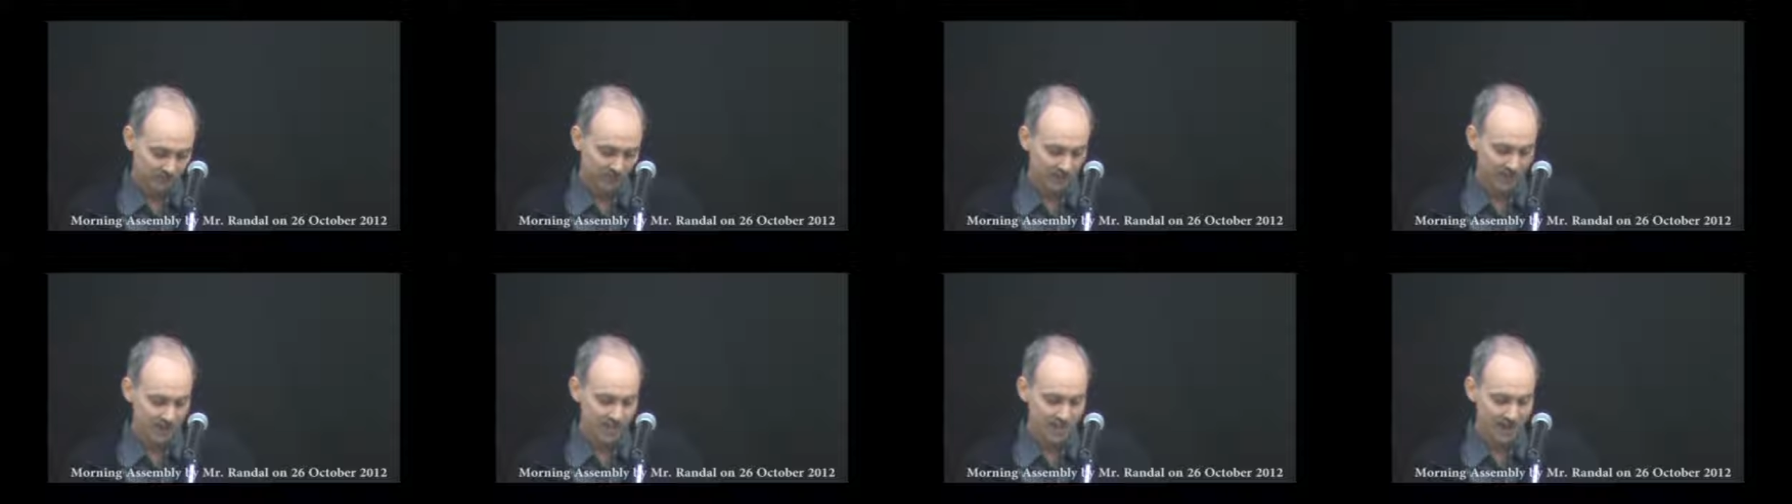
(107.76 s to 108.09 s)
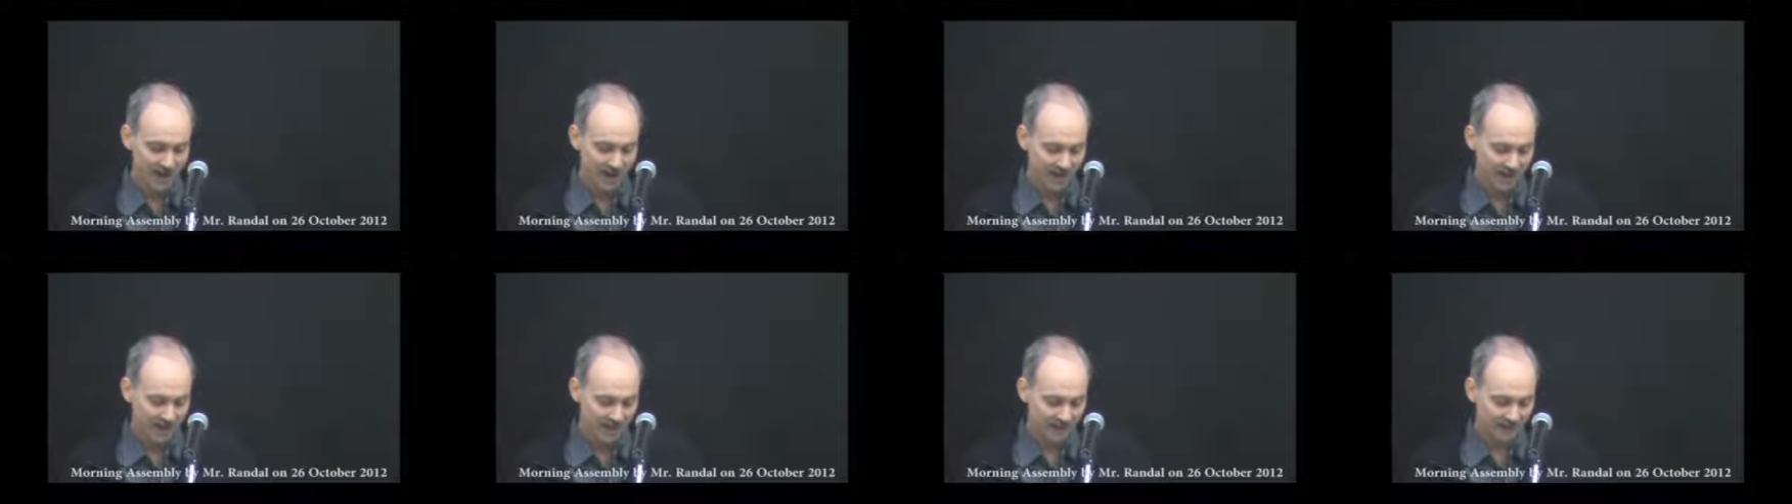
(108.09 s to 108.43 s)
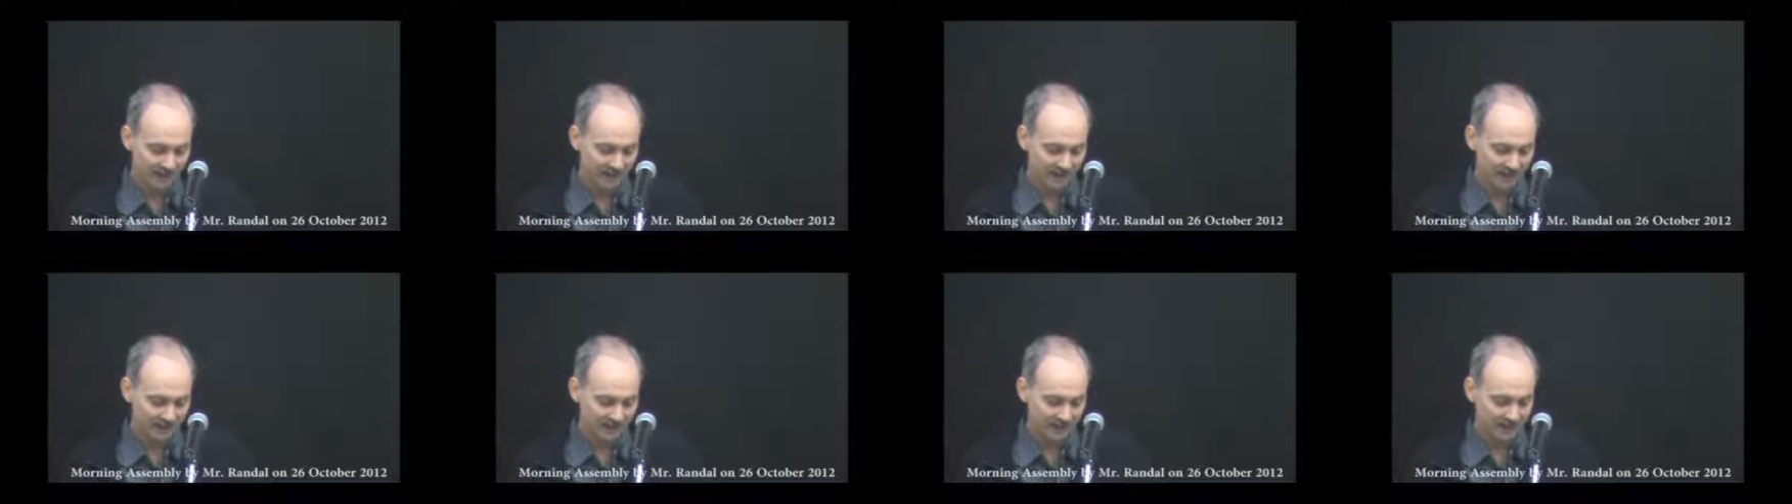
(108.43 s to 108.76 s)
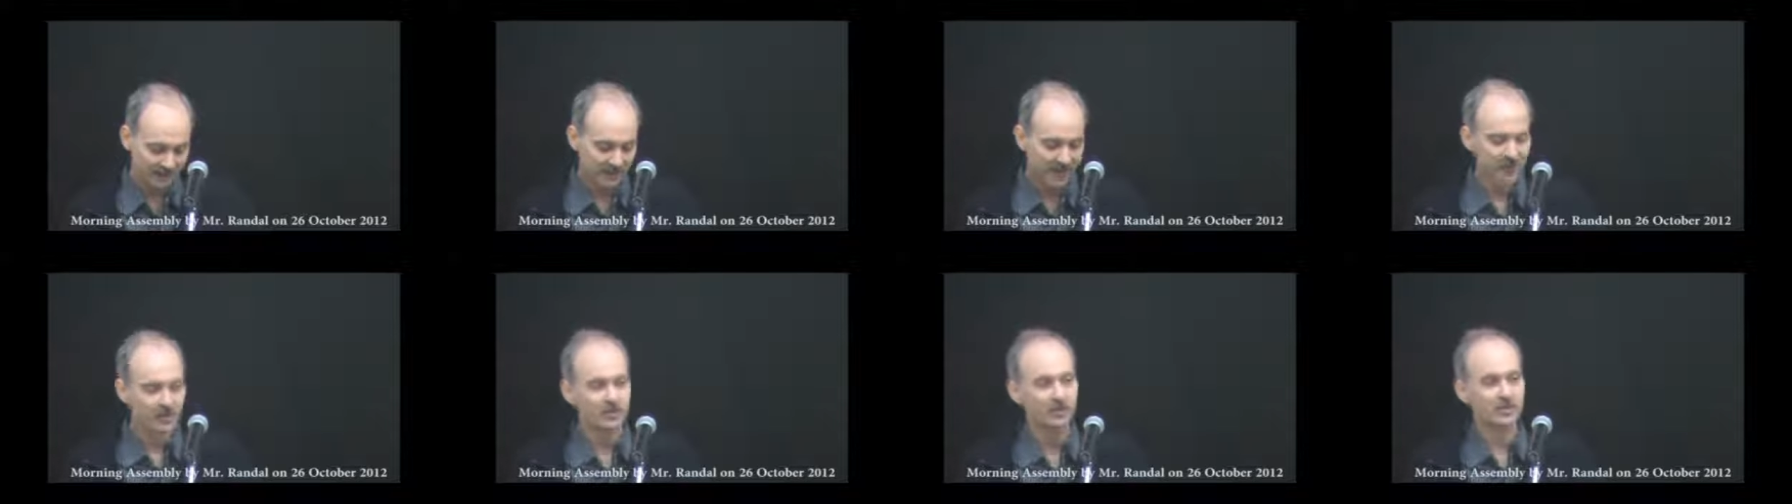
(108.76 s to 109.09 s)
of
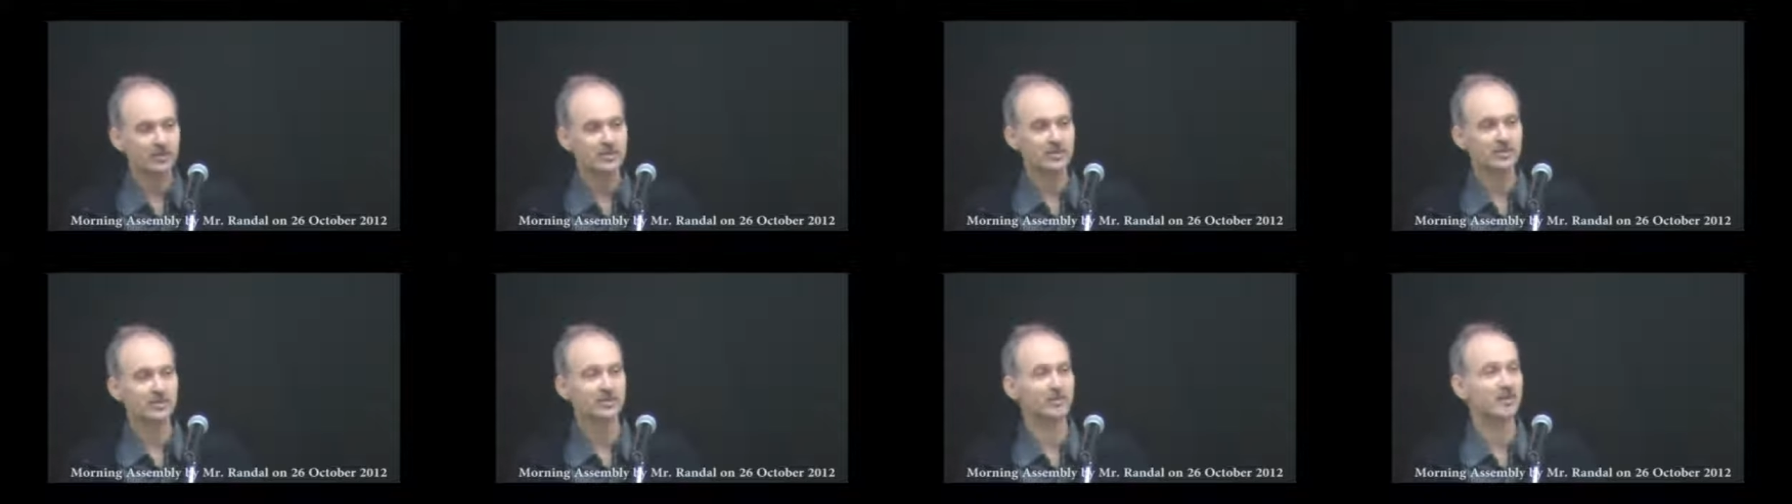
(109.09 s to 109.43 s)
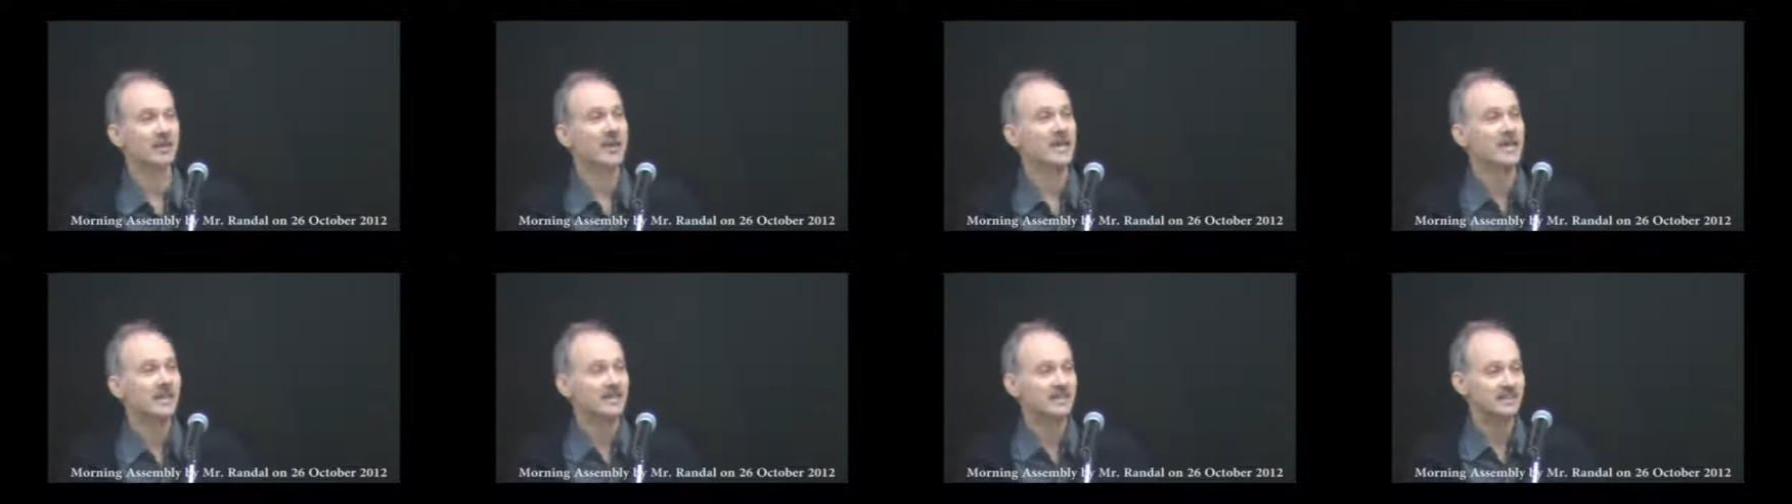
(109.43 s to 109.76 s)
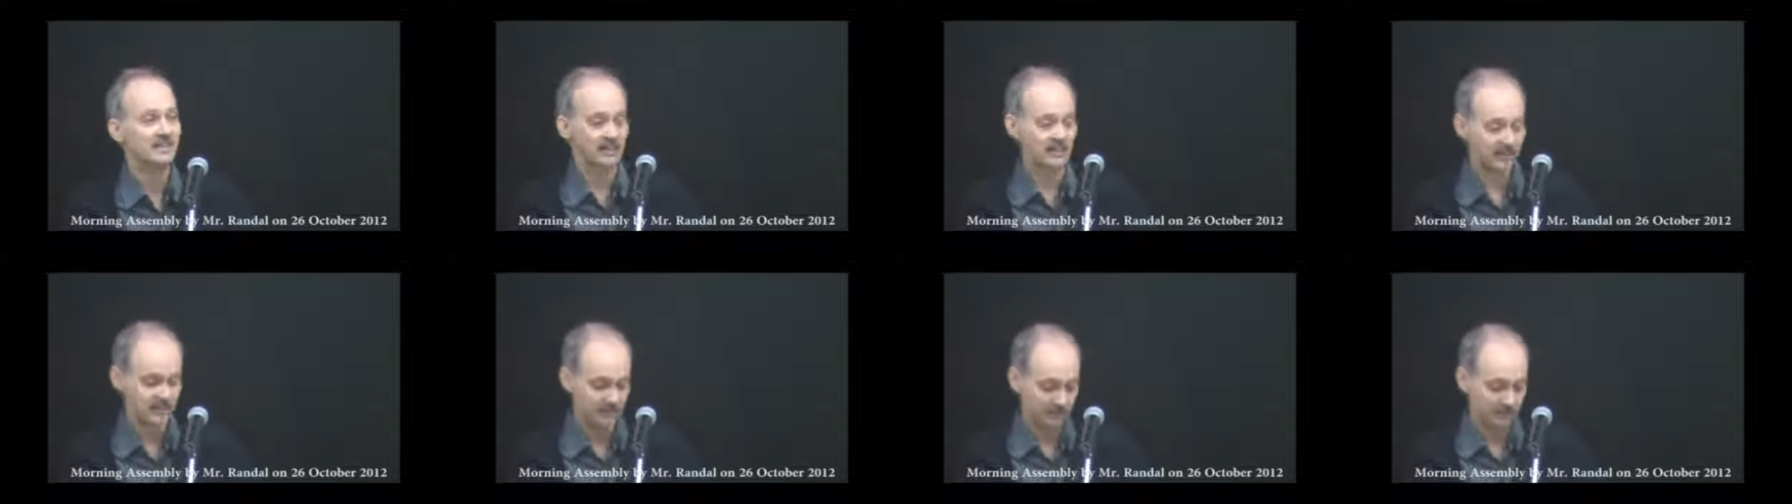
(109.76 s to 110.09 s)
man that it was great.